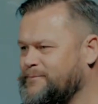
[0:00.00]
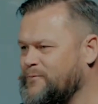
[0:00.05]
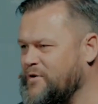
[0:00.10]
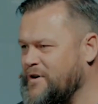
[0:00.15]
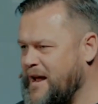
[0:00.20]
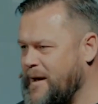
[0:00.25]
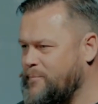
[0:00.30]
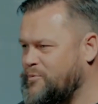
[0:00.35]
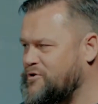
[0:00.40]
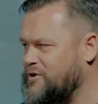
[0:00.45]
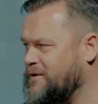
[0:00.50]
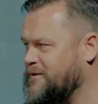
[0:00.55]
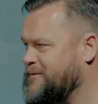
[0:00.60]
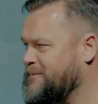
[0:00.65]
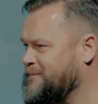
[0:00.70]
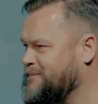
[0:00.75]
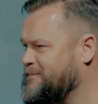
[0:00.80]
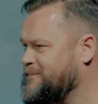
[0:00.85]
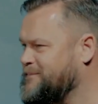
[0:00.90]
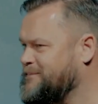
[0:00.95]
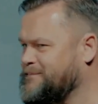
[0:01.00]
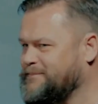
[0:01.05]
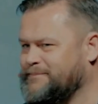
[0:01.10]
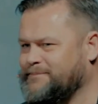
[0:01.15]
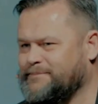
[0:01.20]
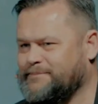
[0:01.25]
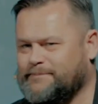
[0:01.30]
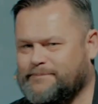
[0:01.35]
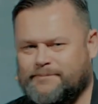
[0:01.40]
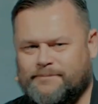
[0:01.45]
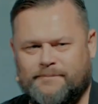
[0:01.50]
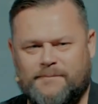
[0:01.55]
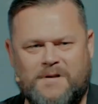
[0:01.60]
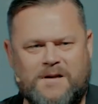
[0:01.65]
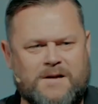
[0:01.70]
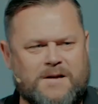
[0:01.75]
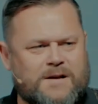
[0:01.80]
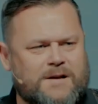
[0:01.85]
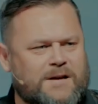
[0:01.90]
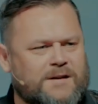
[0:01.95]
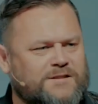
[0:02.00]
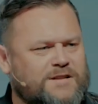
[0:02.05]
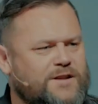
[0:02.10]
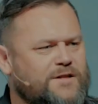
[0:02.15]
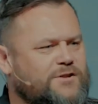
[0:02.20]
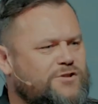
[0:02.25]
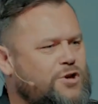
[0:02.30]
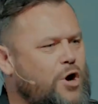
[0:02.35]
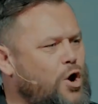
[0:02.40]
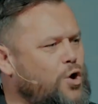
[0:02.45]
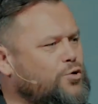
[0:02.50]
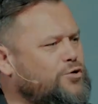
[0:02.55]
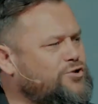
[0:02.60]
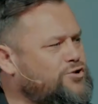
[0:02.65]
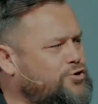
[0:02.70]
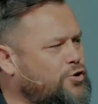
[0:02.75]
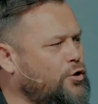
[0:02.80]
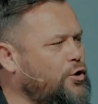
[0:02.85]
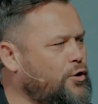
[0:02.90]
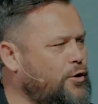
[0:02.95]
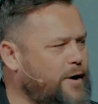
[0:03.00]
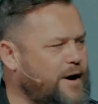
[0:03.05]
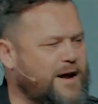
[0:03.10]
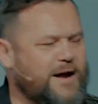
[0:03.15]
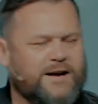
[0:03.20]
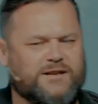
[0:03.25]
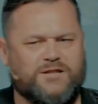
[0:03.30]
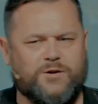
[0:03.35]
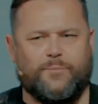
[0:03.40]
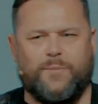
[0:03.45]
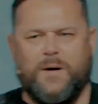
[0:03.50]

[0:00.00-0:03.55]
Redemption. See, this whole story is